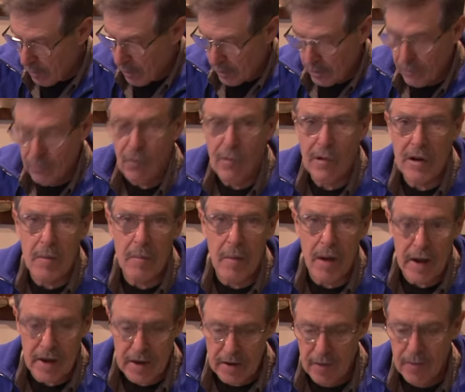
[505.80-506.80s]
mark you've already
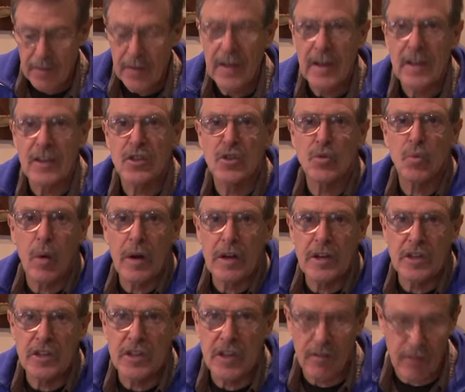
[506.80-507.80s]
made is
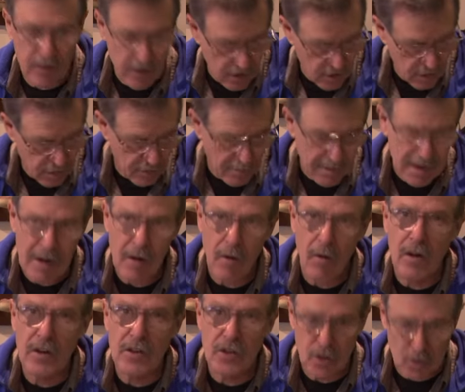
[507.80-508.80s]
27. 3
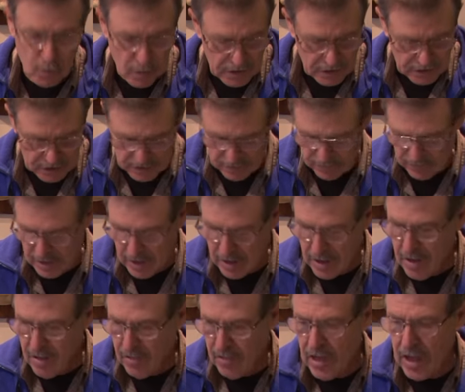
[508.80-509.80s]
9s are 27.
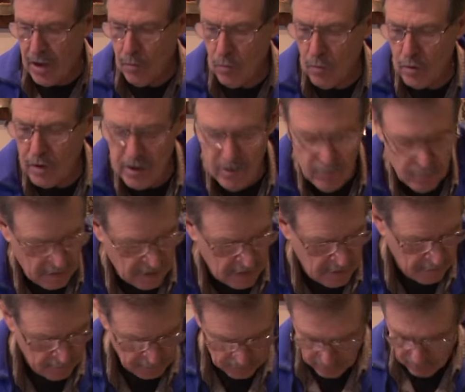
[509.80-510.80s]
That will give
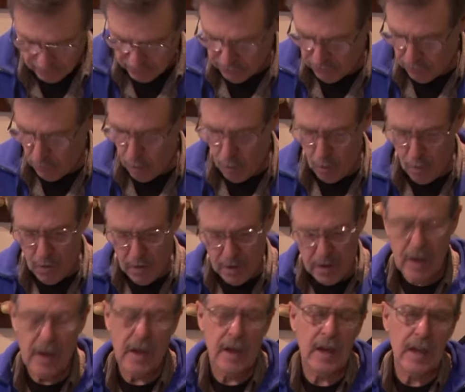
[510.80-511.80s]
me 4
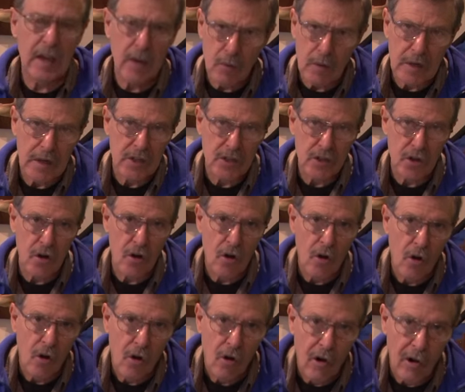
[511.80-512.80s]
equidistant
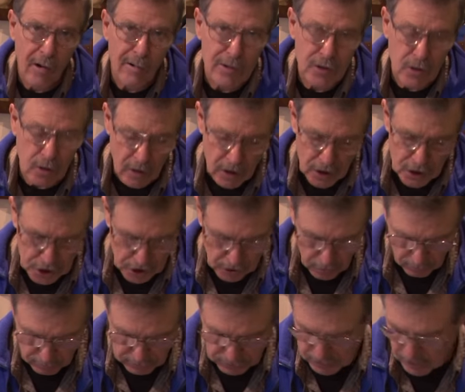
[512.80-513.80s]
horizontal
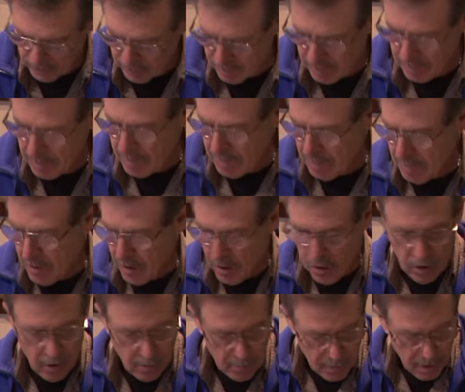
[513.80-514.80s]
shelves.
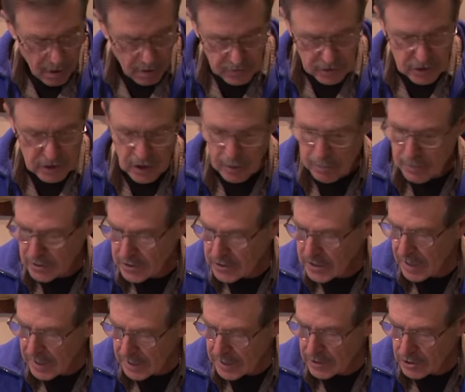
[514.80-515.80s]
I'll mark these up
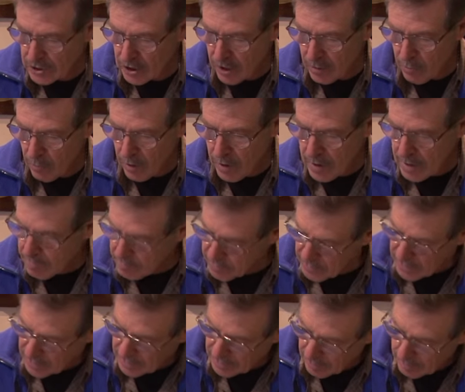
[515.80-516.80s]
exactly the same way,
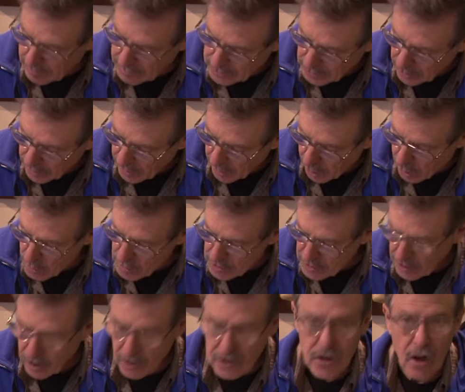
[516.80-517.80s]
coming
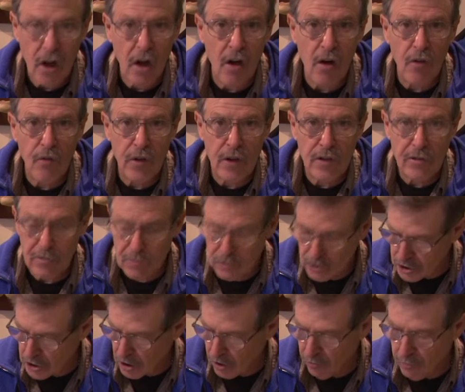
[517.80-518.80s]
only to halfway through the
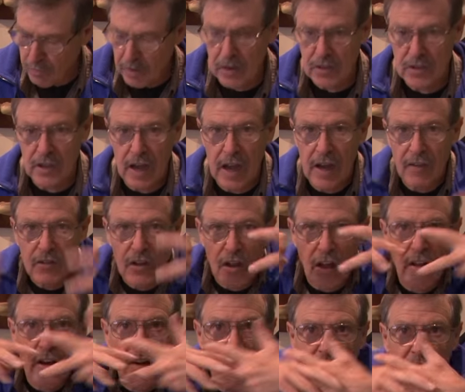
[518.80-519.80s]
shelf because they have
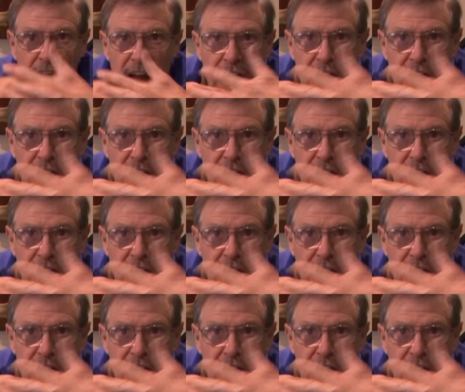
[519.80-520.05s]
to